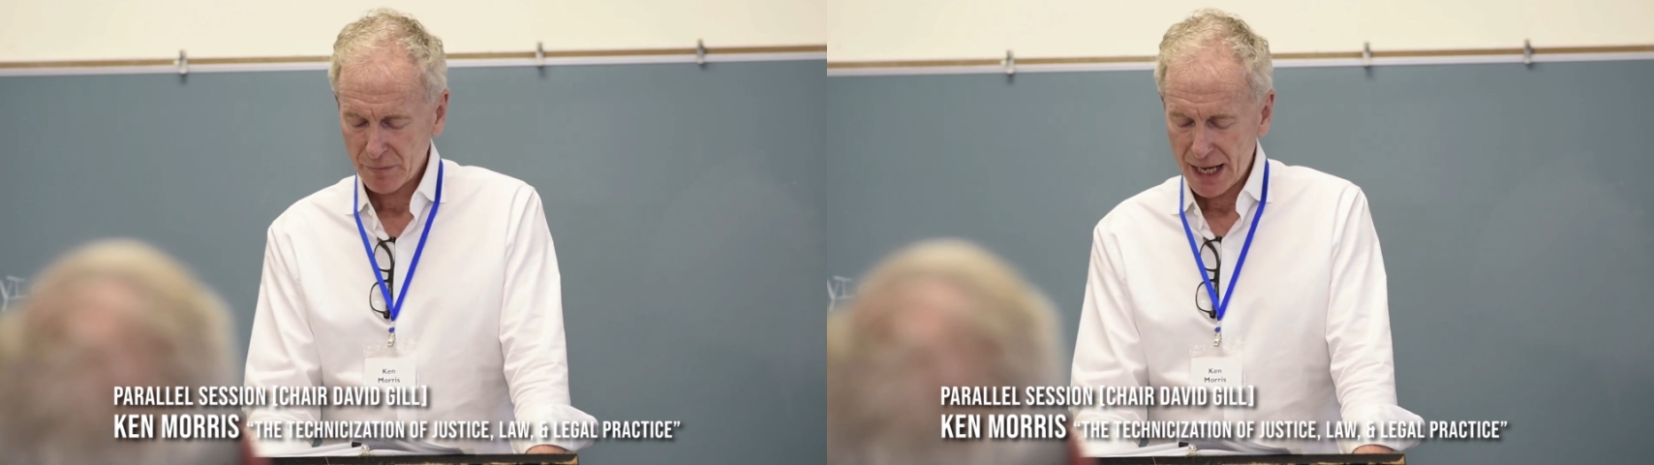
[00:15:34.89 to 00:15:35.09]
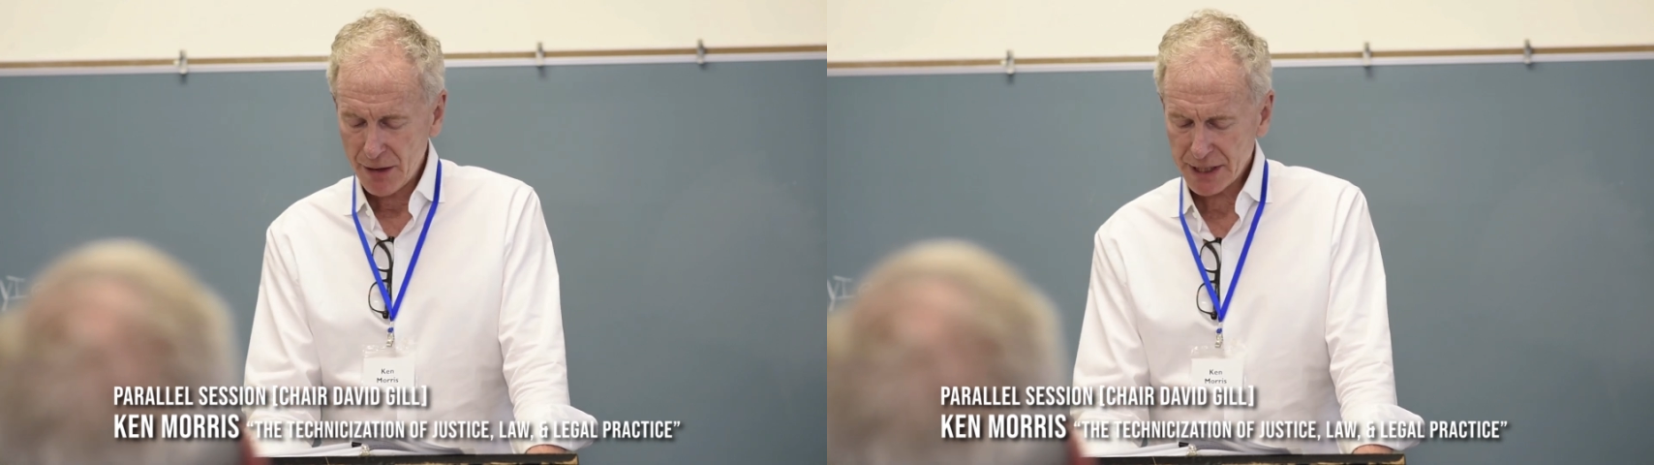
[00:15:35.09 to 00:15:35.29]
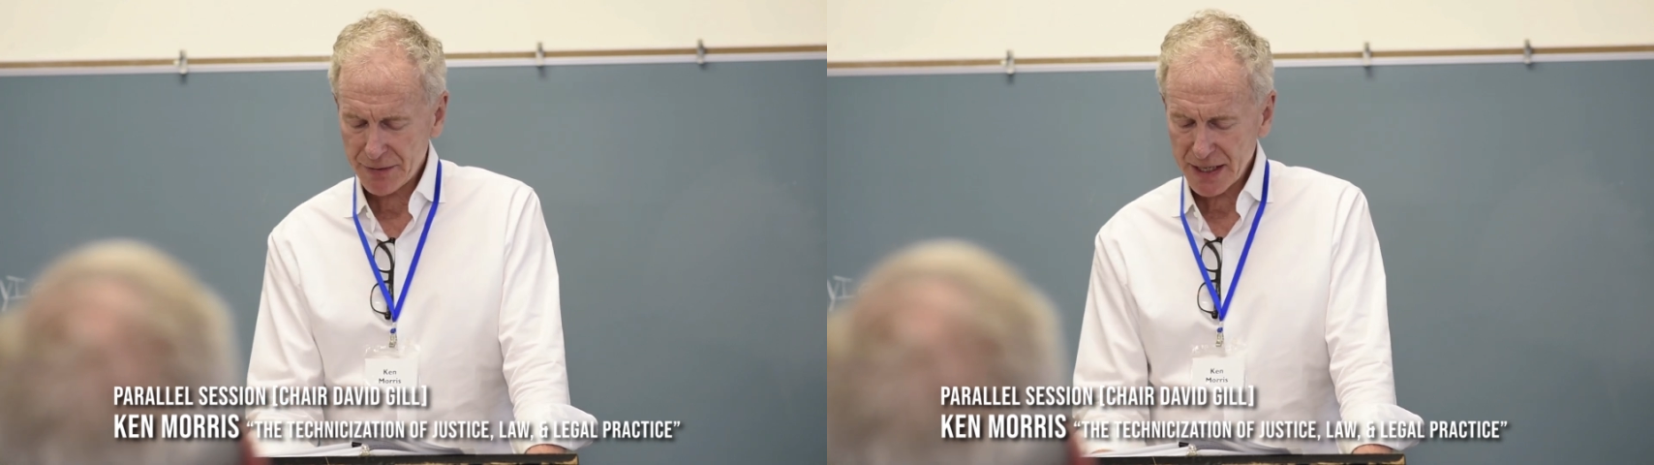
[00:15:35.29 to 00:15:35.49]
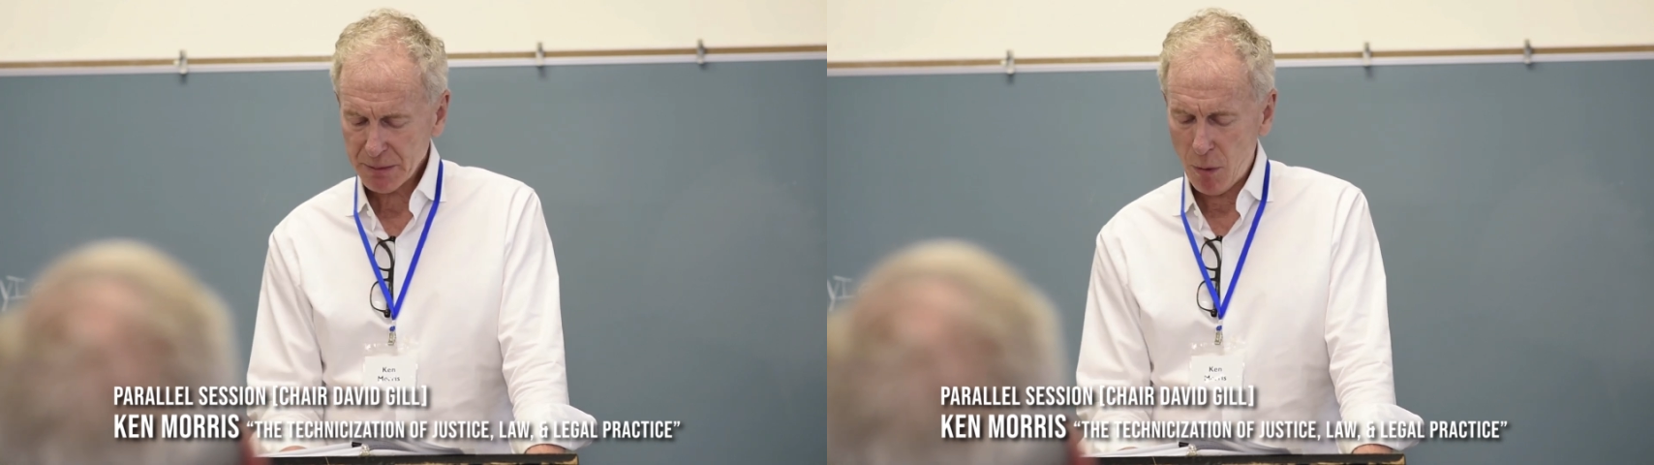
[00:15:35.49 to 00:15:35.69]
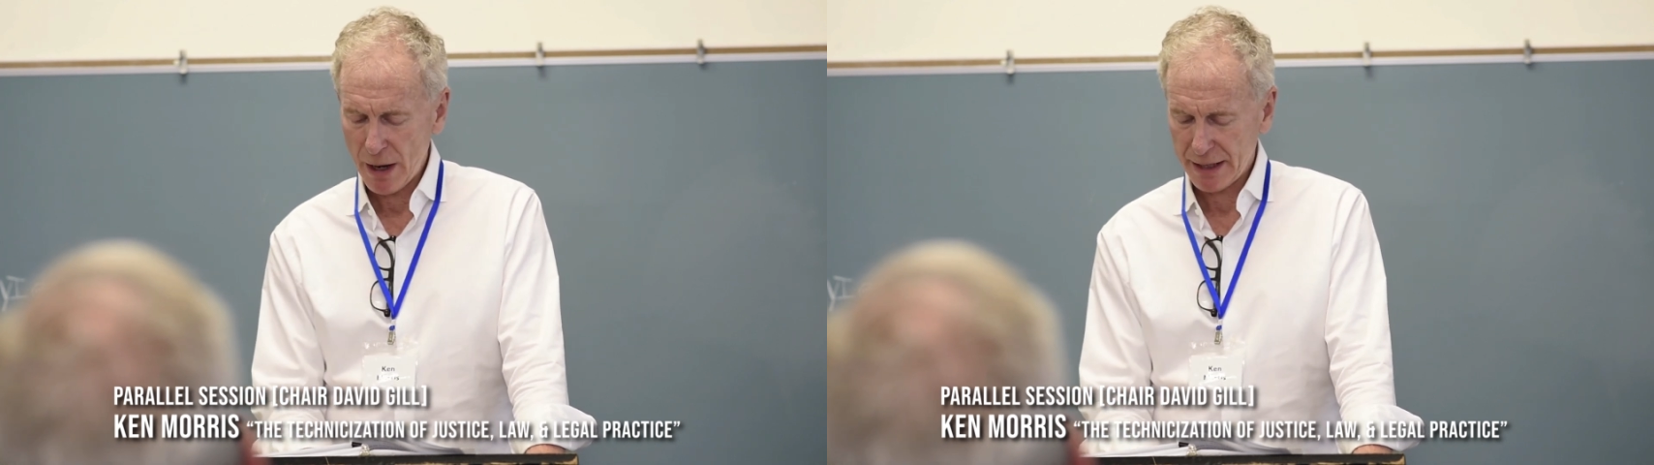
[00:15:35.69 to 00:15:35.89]
It was at this
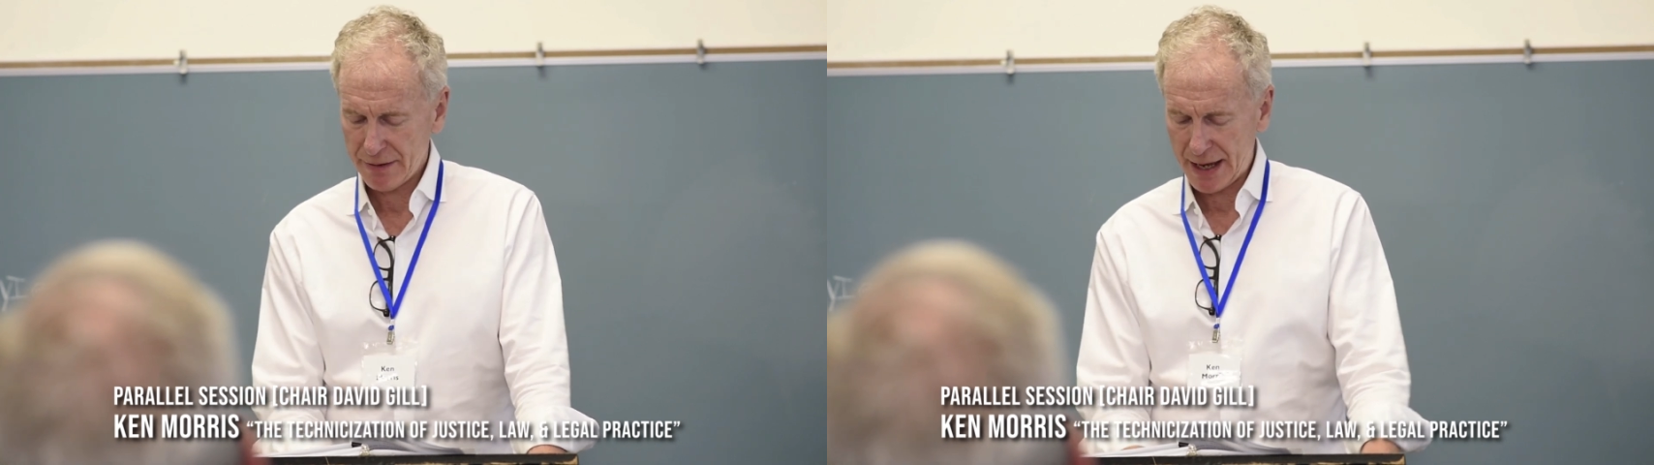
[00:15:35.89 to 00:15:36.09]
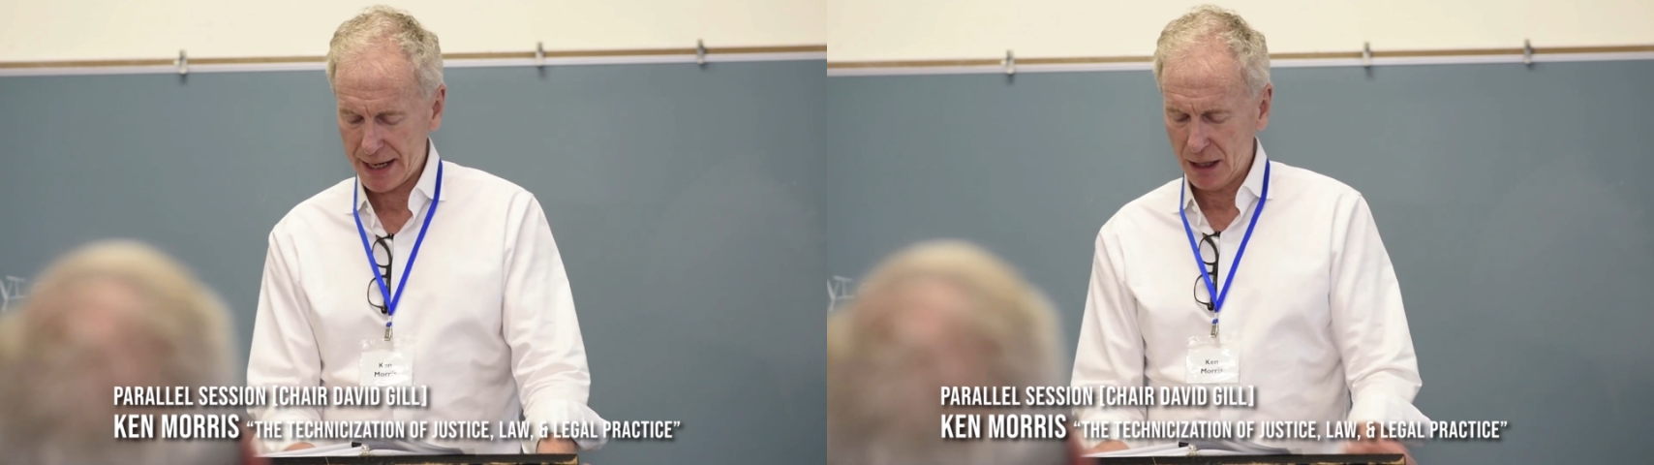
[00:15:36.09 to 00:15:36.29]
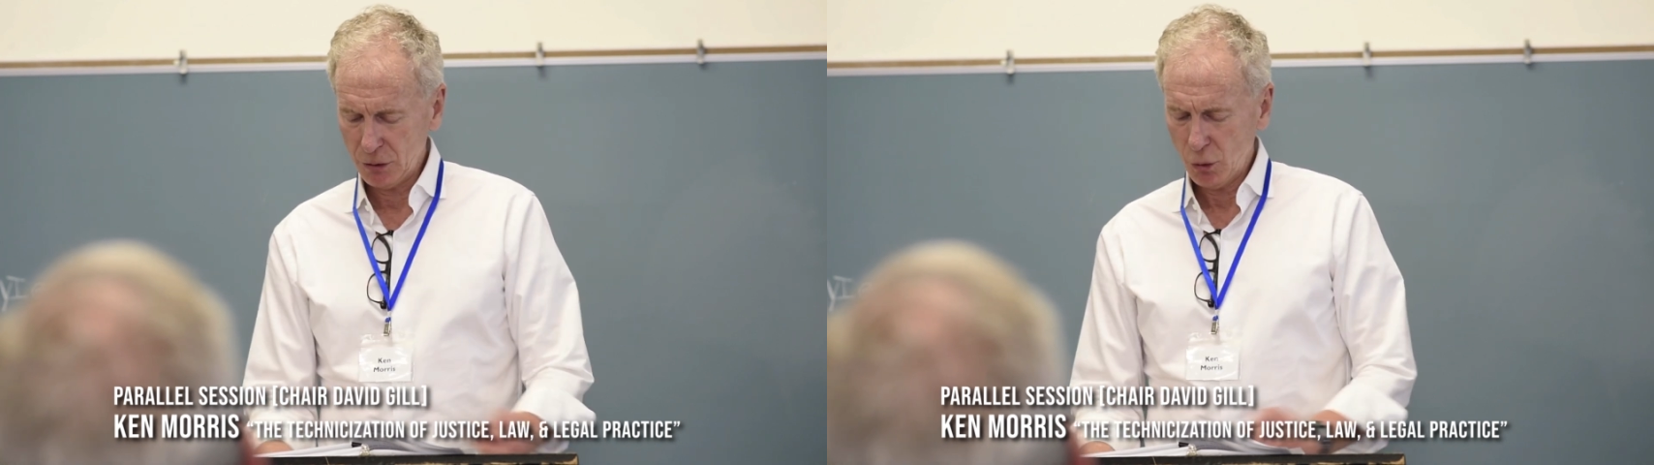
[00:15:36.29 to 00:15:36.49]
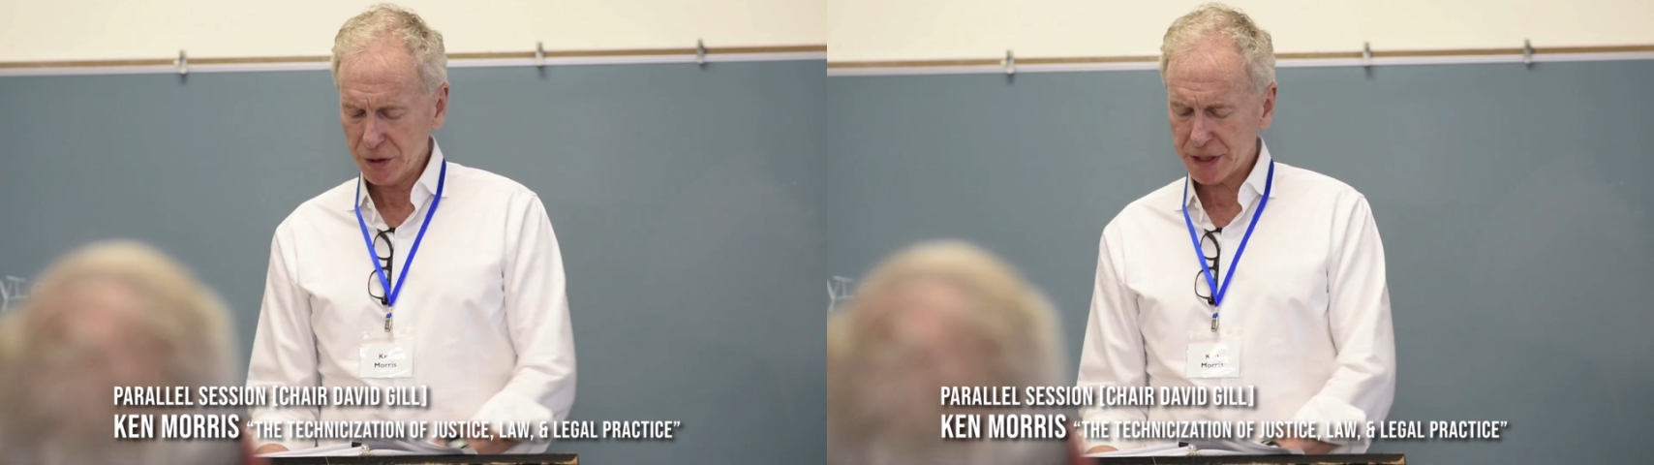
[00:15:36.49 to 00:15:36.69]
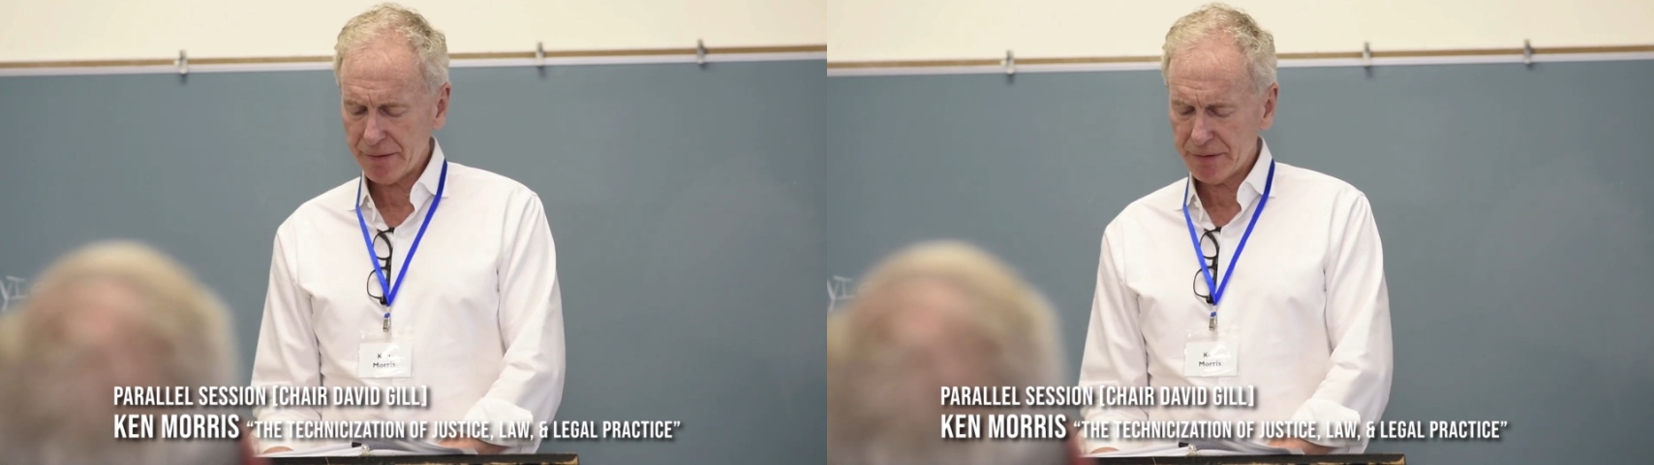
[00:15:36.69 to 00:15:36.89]
point that Ellul
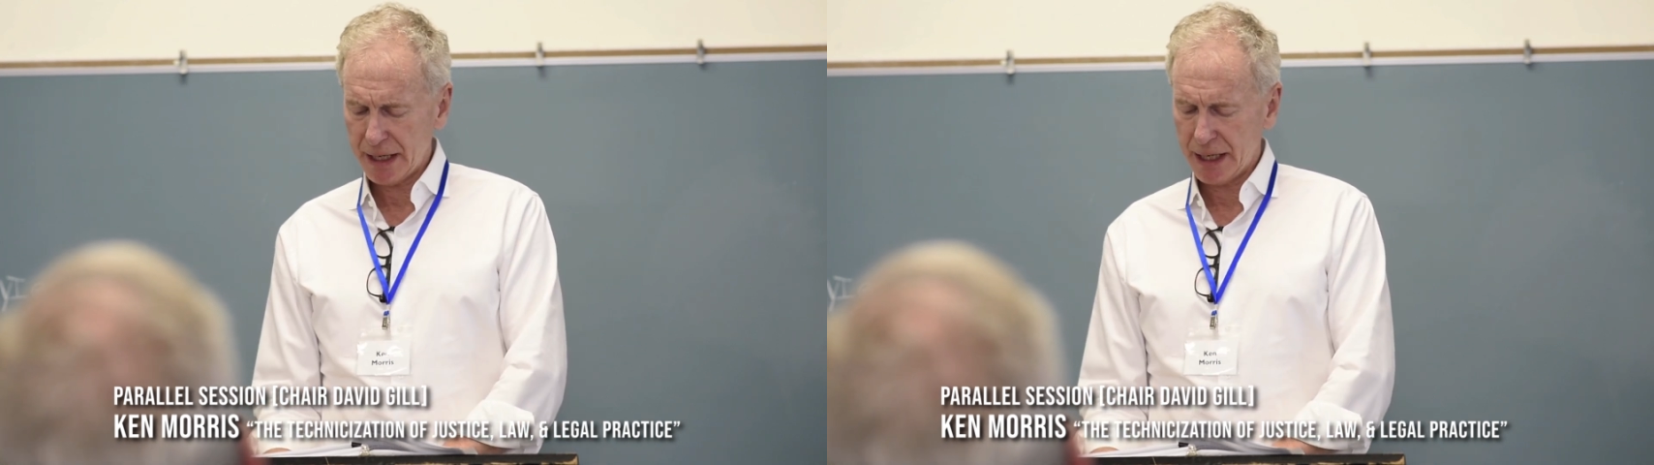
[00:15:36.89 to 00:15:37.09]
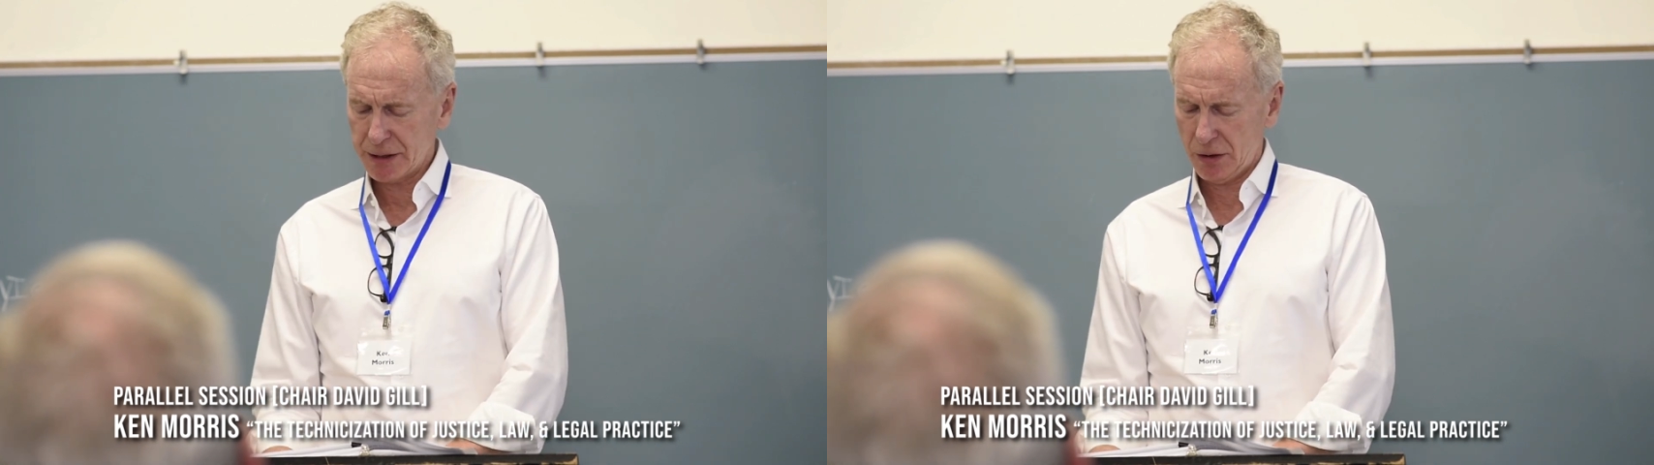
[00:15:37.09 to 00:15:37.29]
shifted his